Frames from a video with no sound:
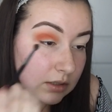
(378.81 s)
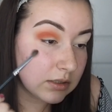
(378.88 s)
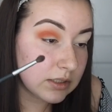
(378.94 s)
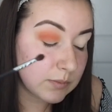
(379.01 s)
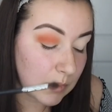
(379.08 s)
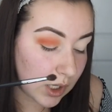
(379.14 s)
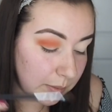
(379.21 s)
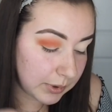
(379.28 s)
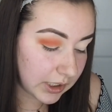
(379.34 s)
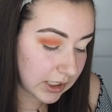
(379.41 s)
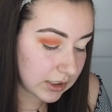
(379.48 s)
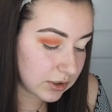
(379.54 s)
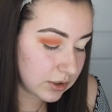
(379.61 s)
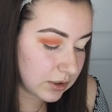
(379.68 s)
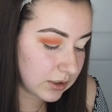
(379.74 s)
small
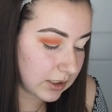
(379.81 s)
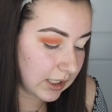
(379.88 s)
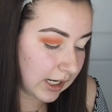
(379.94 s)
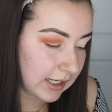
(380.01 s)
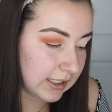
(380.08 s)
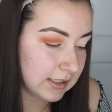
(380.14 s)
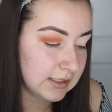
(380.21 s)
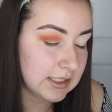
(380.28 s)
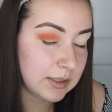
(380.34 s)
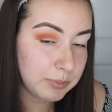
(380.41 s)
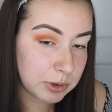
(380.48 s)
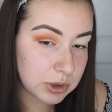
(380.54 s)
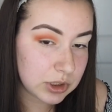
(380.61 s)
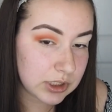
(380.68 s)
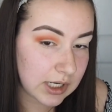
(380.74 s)
brush and a
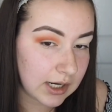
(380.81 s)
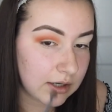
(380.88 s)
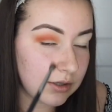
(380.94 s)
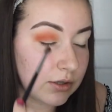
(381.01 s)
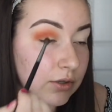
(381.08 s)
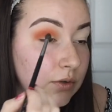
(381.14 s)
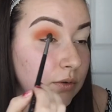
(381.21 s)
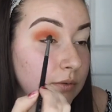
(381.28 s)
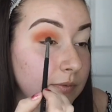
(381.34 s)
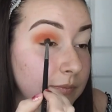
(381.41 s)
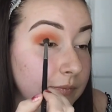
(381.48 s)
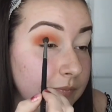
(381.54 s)
deeper shadow,